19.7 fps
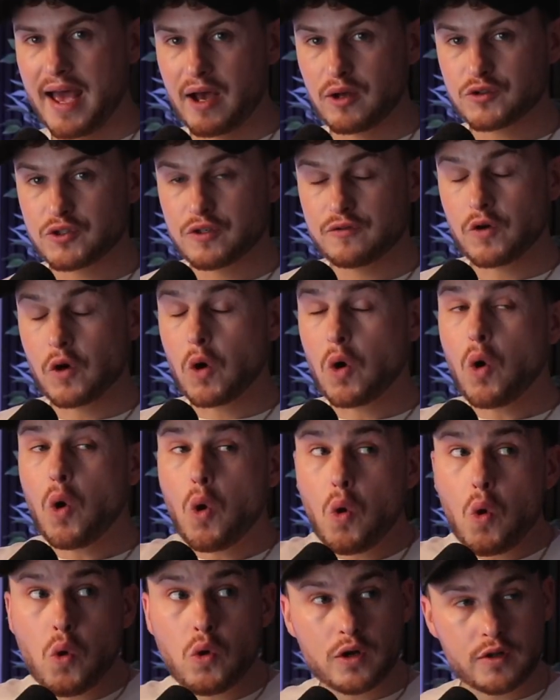out of
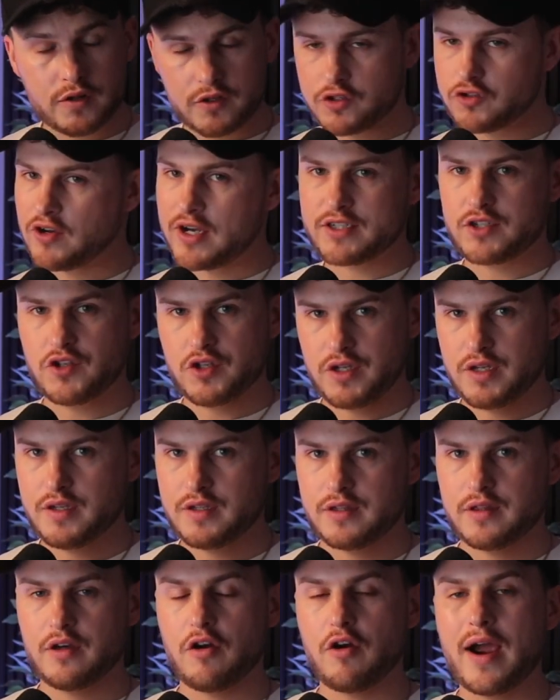all of the strategies
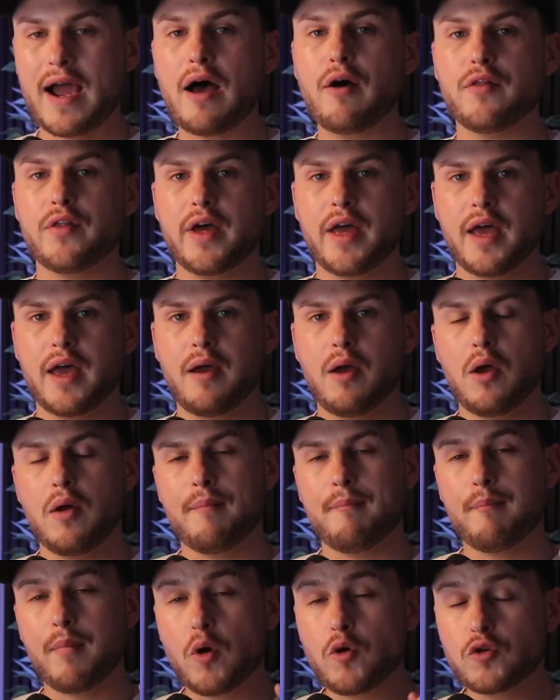that are out there,
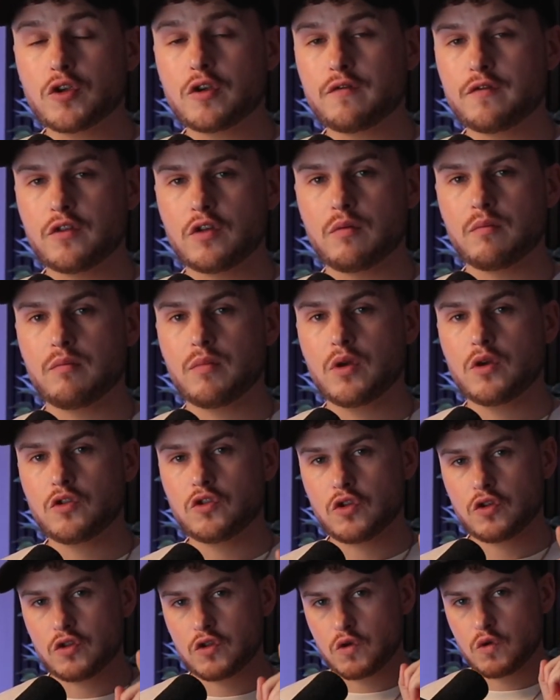most of them
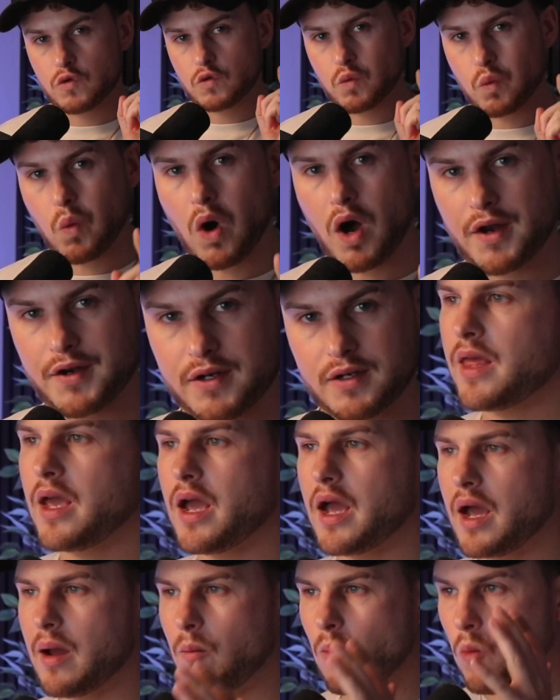just use one.
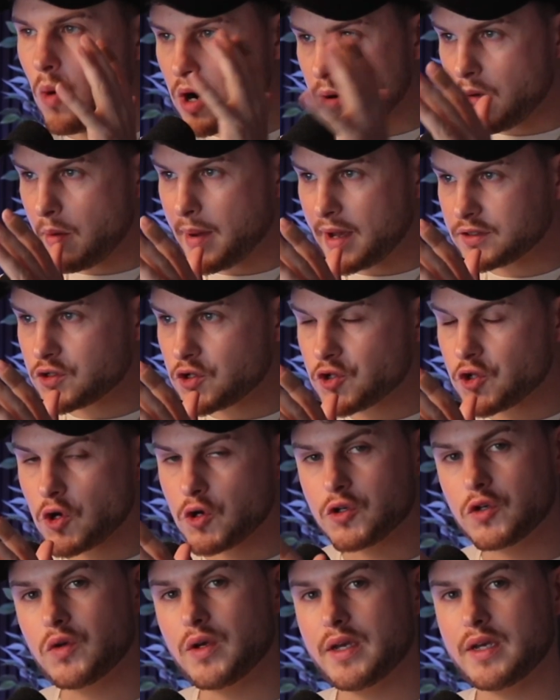And what I'm about to show
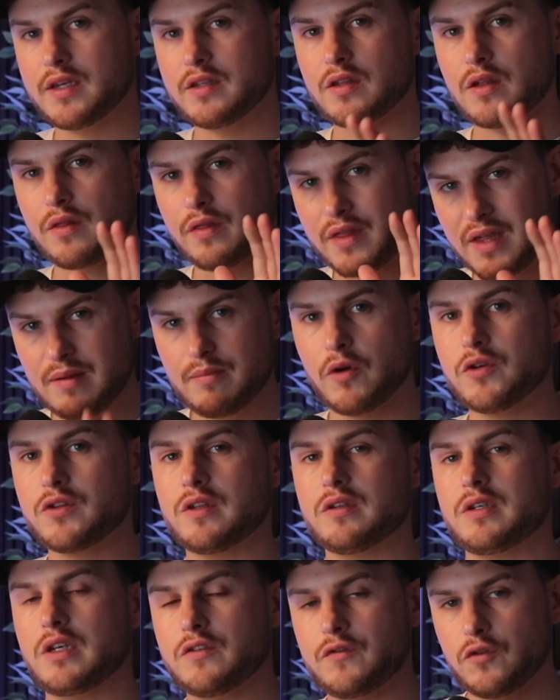you is the most
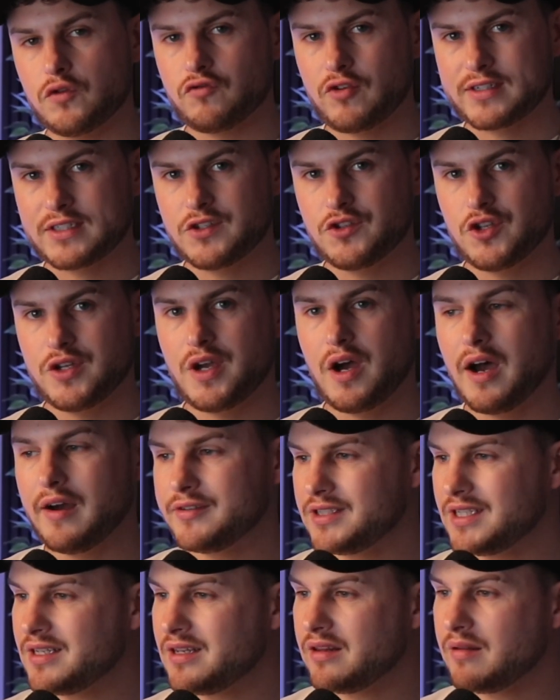successful strategy I've
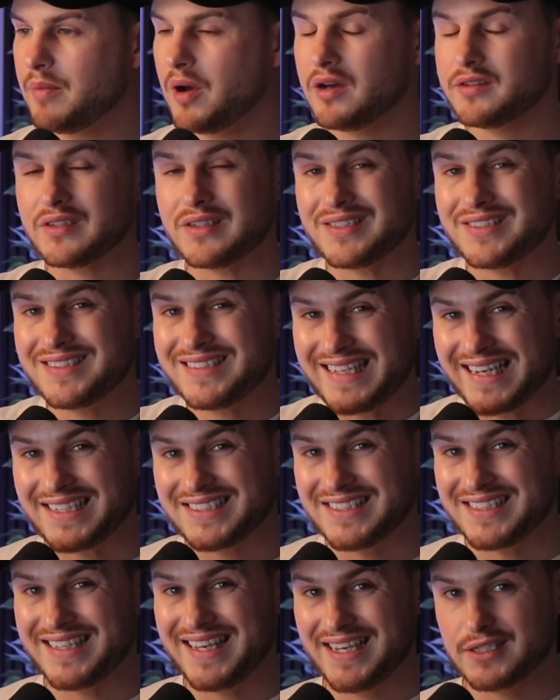seen in the past
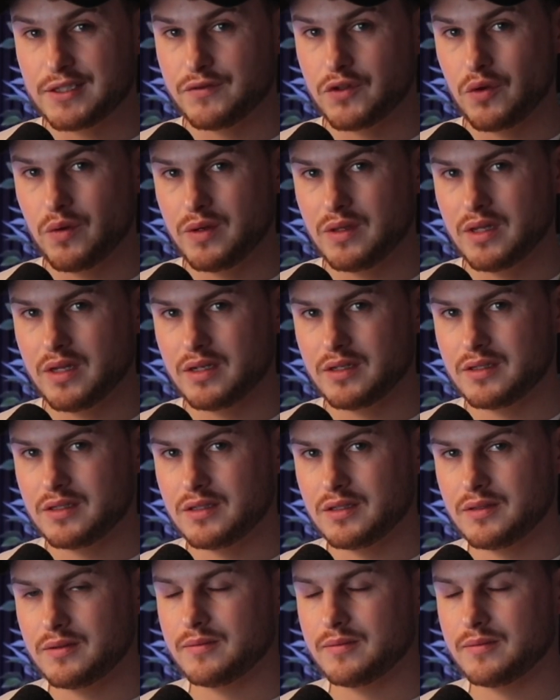6 years of doing this.